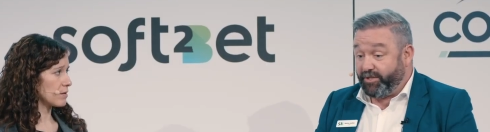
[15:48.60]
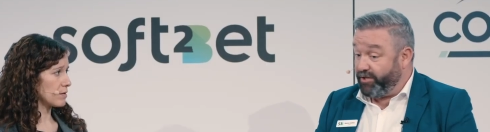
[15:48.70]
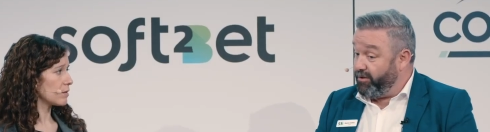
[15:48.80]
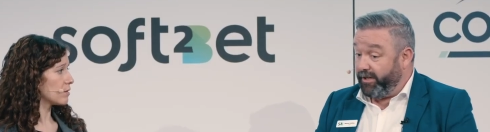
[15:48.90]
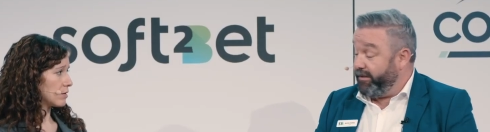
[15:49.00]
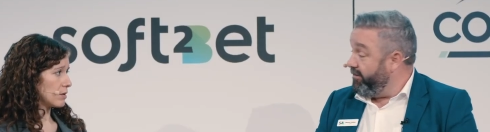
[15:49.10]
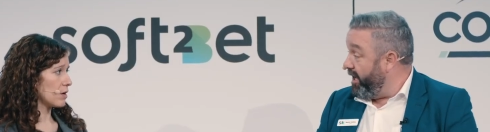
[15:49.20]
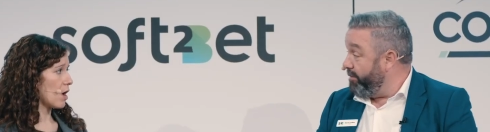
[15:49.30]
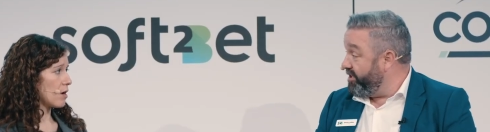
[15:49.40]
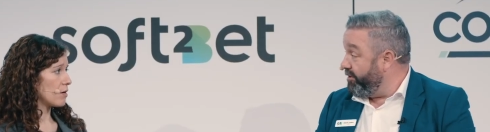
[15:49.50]
Speaker 1: absolutely,
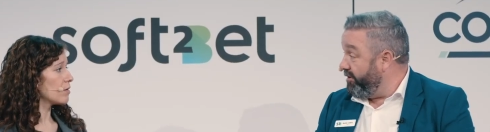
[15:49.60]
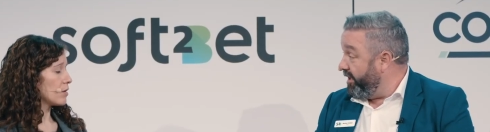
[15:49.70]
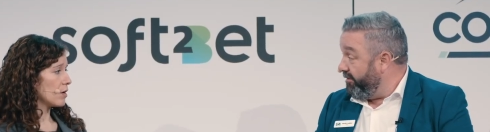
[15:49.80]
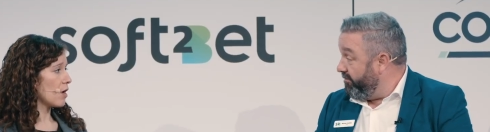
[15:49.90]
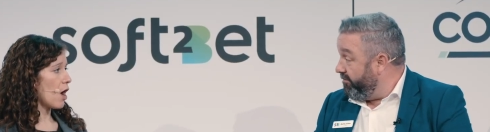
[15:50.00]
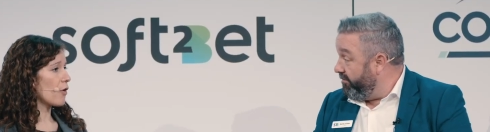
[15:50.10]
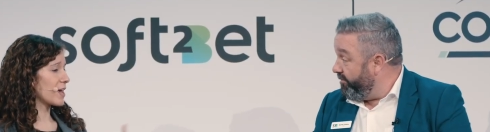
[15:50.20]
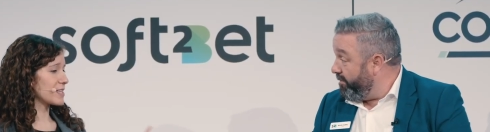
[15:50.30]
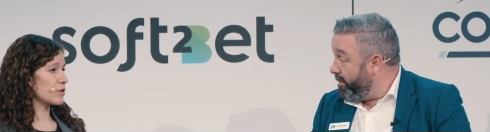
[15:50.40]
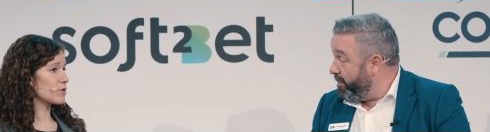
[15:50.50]
absolutely.
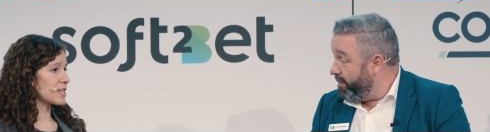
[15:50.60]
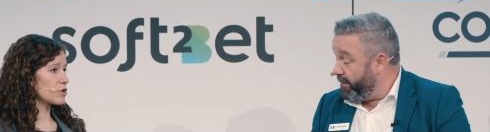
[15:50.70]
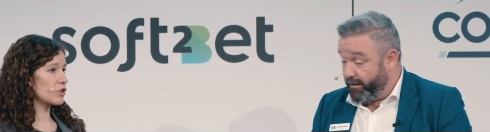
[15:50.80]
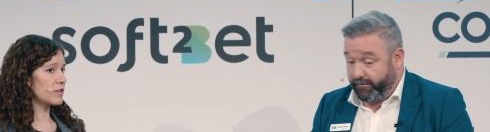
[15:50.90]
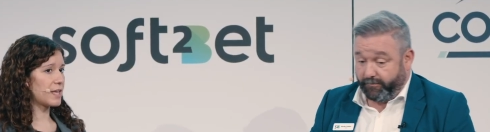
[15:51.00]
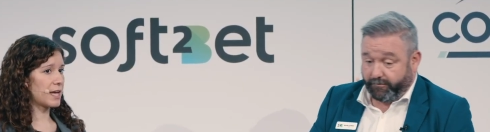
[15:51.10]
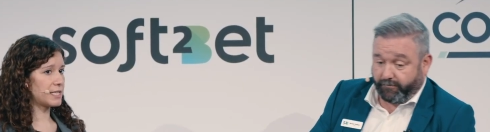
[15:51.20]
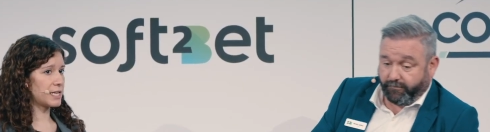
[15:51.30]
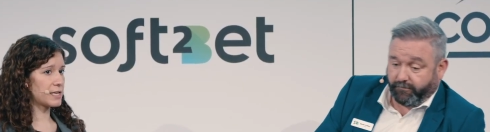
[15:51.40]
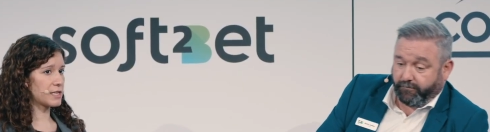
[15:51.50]
Speaker 2: Okay, so essentially the
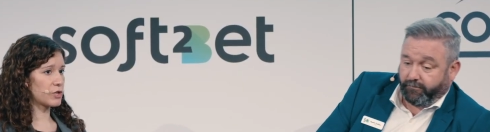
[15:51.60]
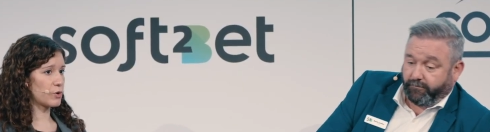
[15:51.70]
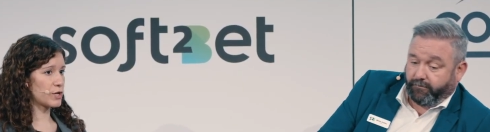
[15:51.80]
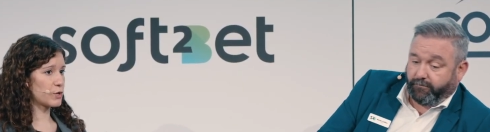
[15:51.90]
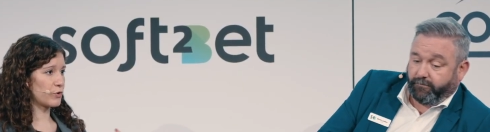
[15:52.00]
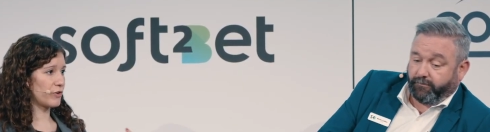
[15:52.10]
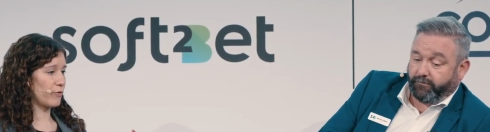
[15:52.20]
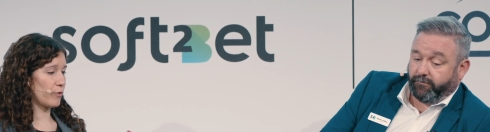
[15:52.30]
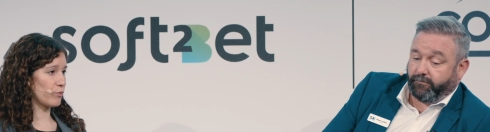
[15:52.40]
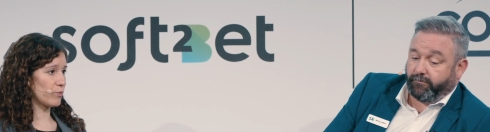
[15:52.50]
idea is to sort
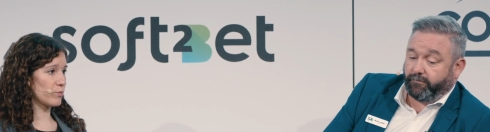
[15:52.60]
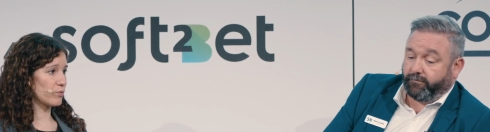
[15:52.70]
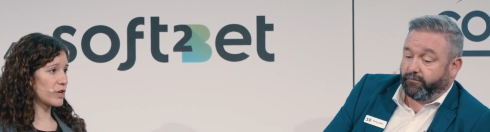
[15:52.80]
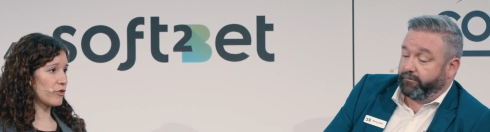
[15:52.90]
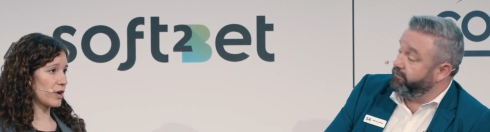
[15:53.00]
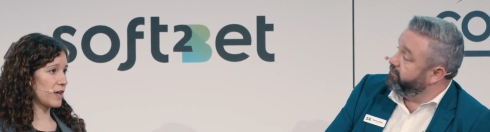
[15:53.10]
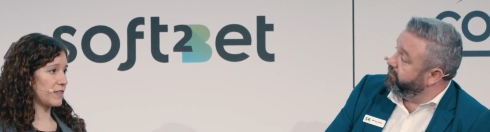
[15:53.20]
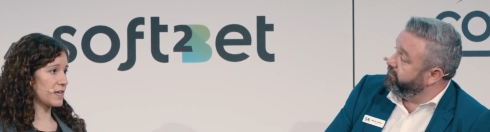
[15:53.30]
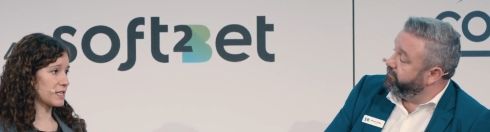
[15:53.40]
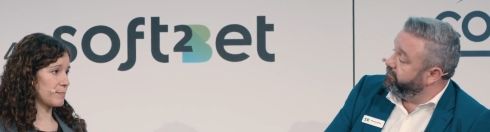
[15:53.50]
of
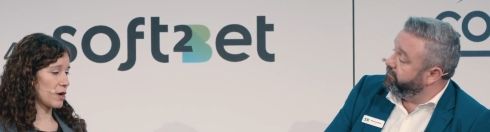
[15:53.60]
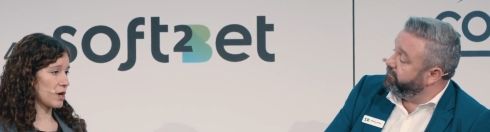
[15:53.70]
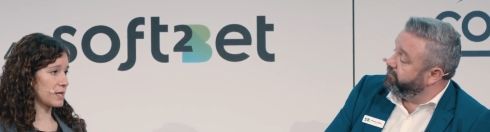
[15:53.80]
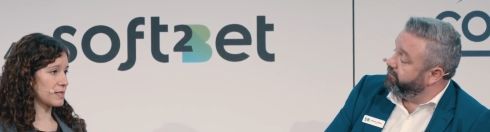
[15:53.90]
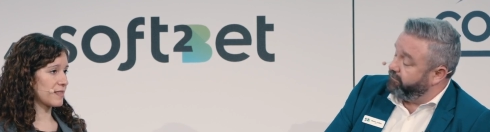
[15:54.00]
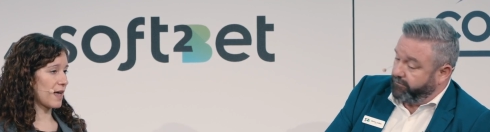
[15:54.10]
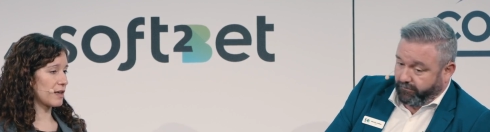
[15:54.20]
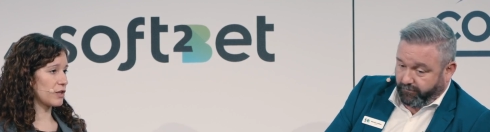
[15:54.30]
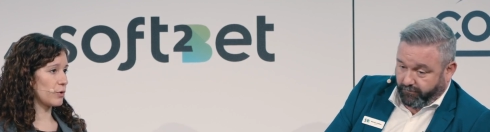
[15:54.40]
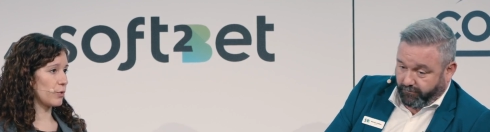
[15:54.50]
recreate the experience
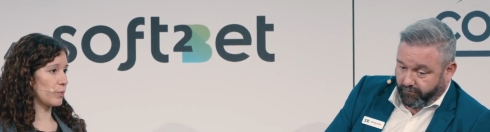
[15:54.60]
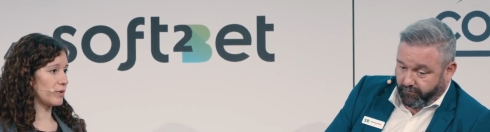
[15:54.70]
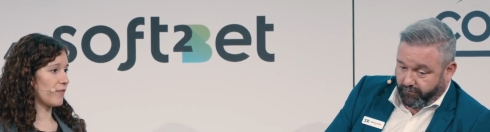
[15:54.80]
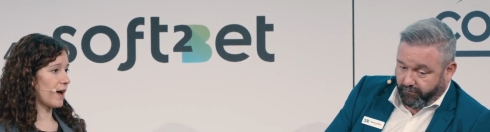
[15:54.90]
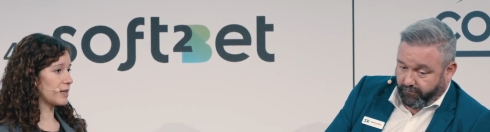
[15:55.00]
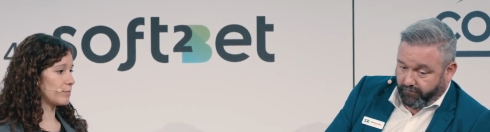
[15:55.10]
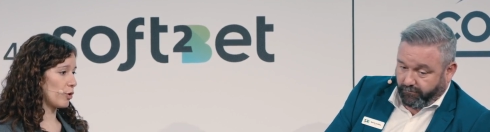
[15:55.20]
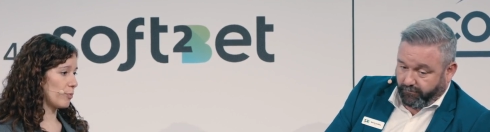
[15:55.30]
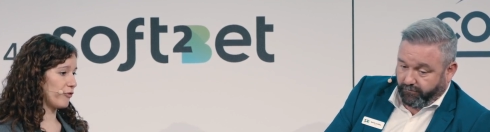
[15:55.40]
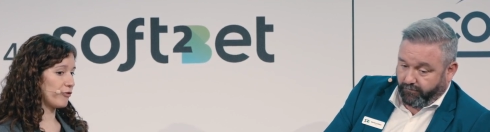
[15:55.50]
that you would find in
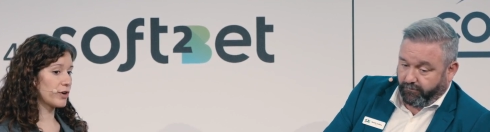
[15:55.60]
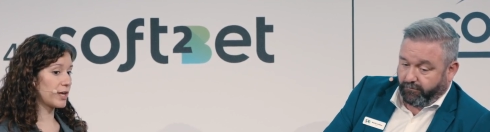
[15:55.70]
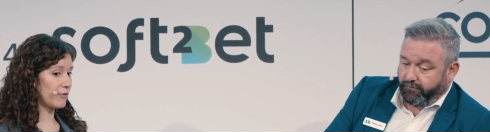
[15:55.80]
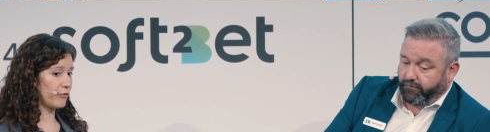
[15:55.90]
mobile free